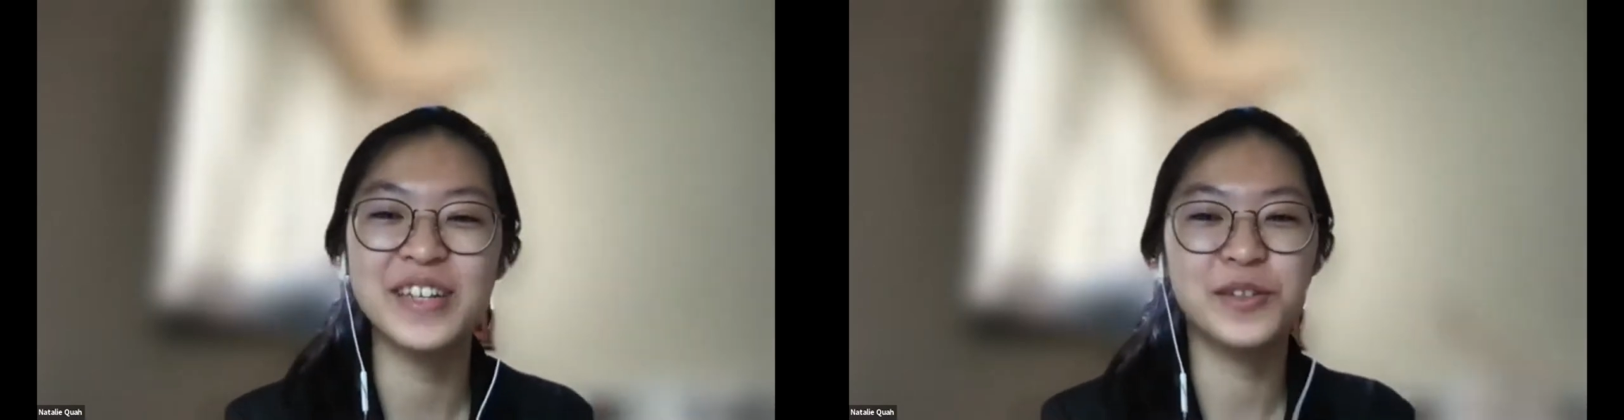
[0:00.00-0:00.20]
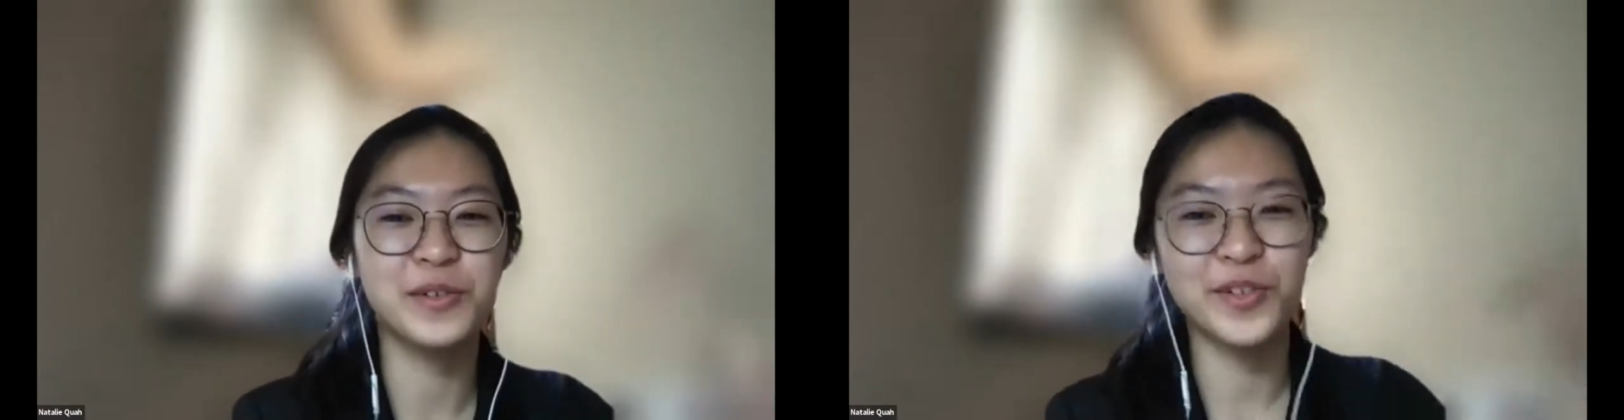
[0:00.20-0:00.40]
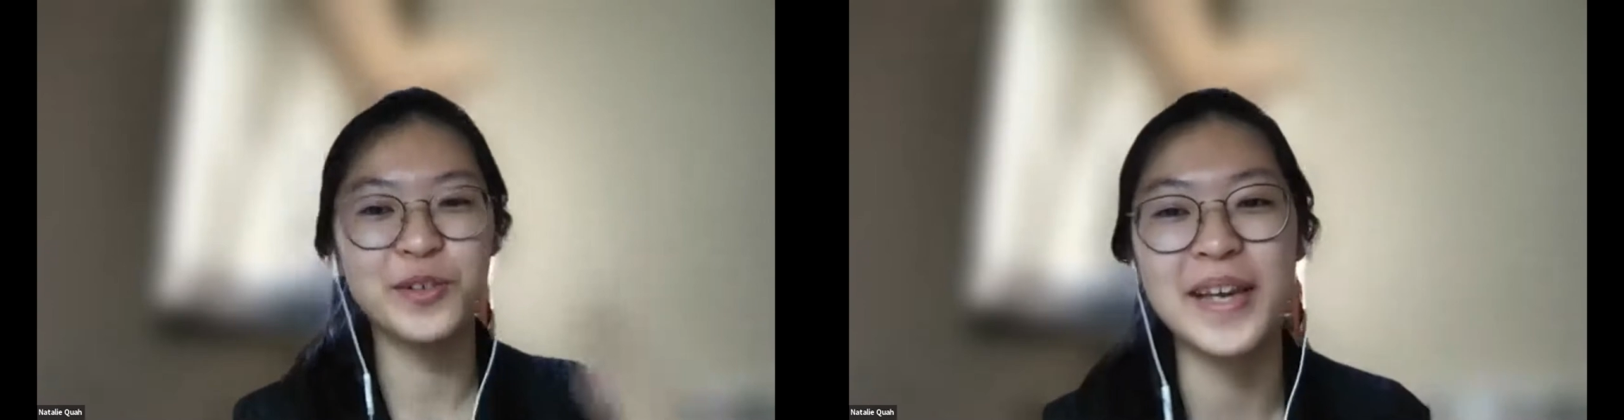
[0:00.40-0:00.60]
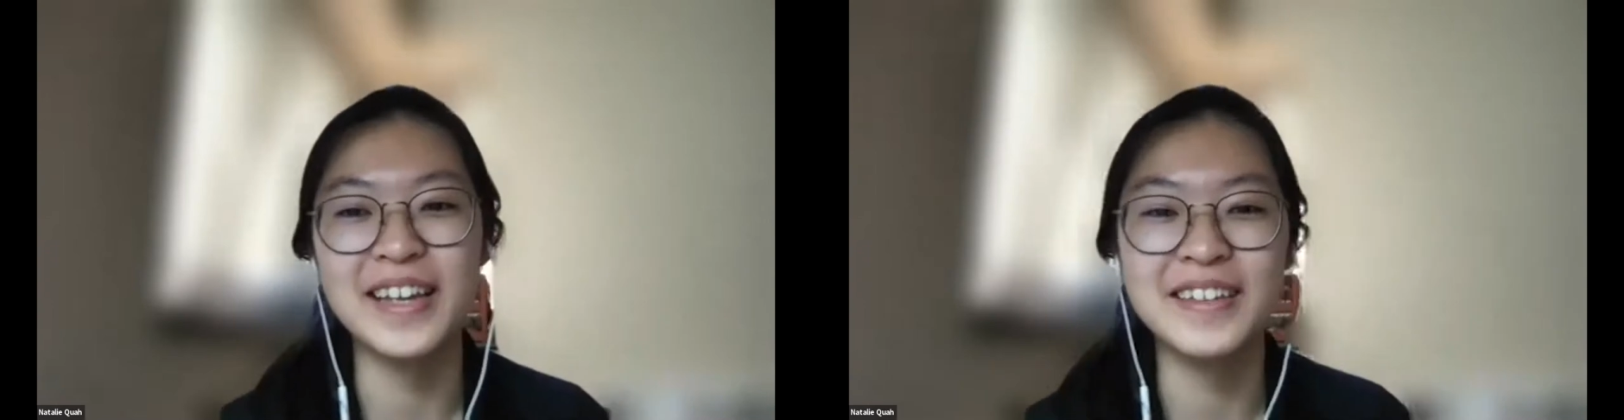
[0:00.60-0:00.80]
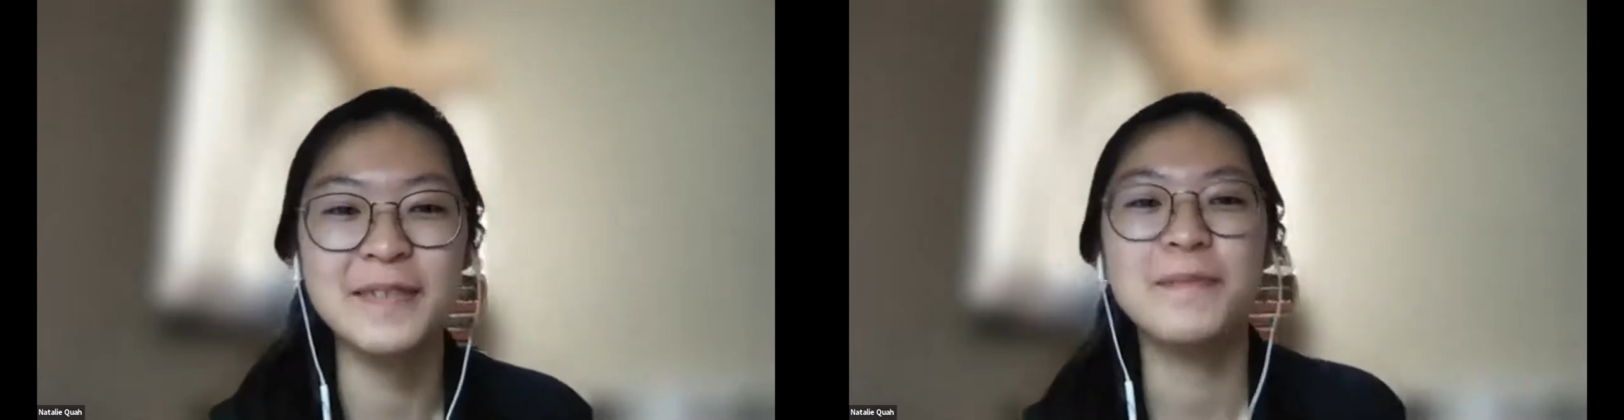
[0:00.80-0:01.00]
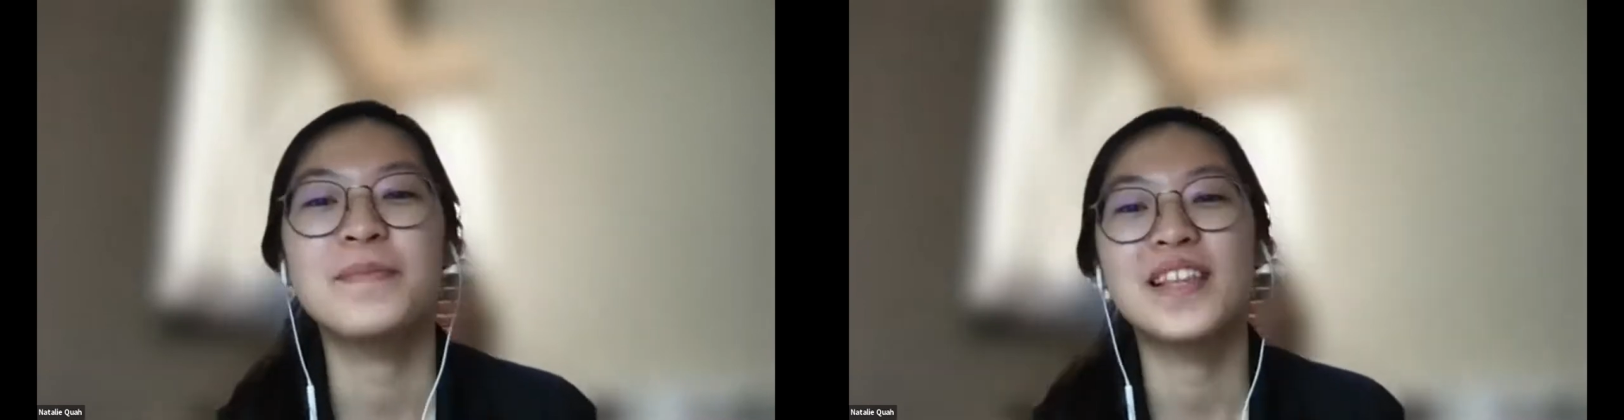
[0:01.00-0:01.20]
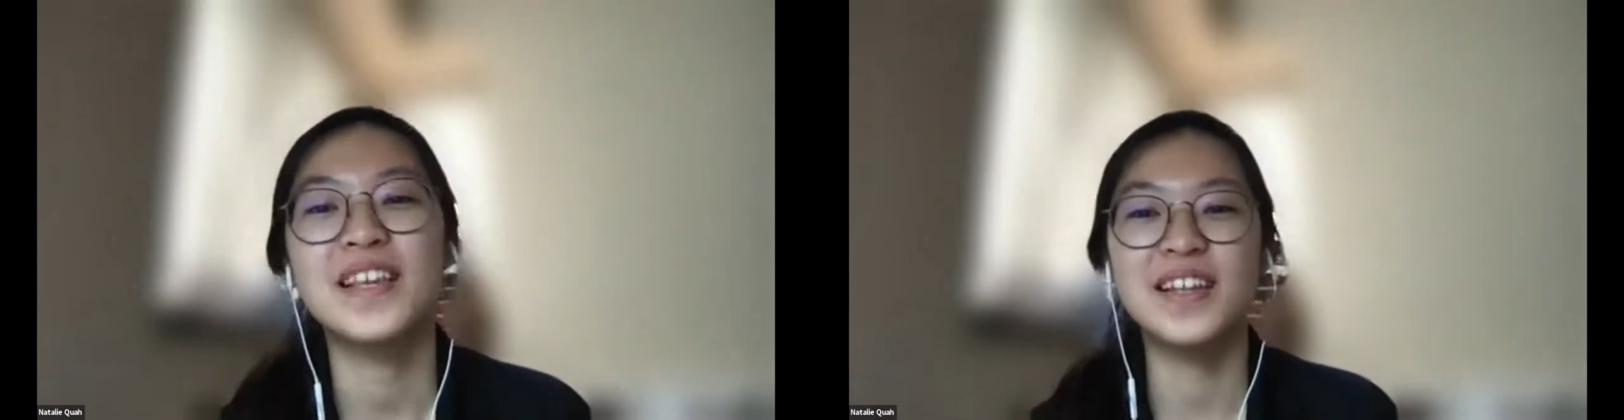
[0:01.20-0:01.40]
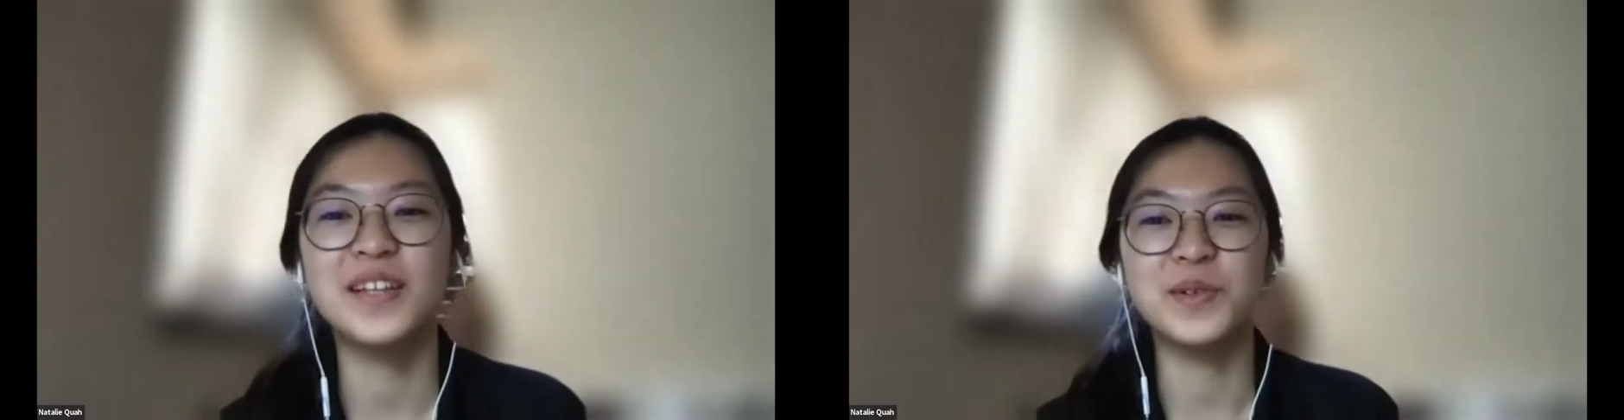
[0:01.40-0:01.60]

You'll feel pain and then